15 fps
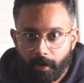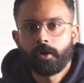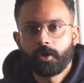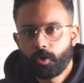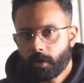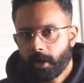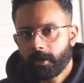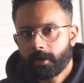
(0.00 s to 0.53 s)

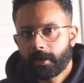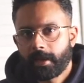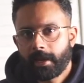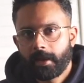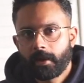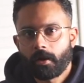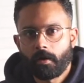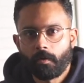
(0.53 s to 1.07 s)
You can
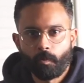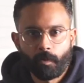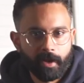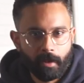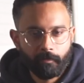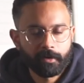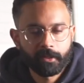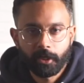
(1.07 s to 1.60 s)
gain
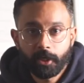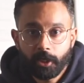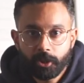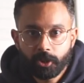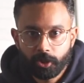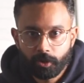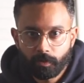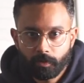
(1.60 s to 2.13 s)
whatever they
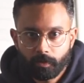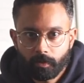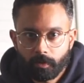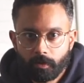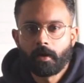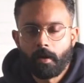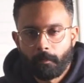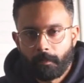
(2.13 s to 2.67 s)
teach you,
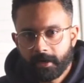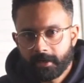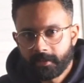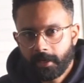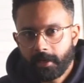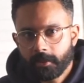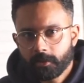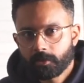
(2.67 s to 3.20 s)
but
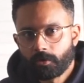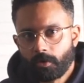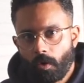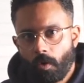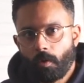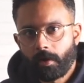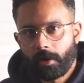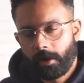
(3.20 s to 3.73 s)
there is
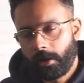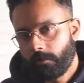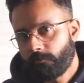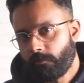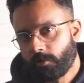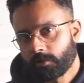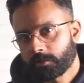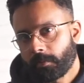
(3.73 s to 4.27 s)
no
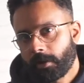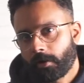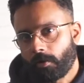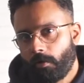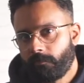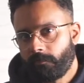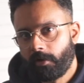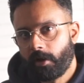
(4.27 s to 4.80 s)
enforcement
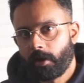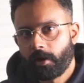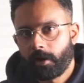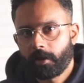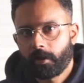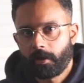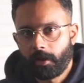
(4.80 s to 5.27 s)
of learning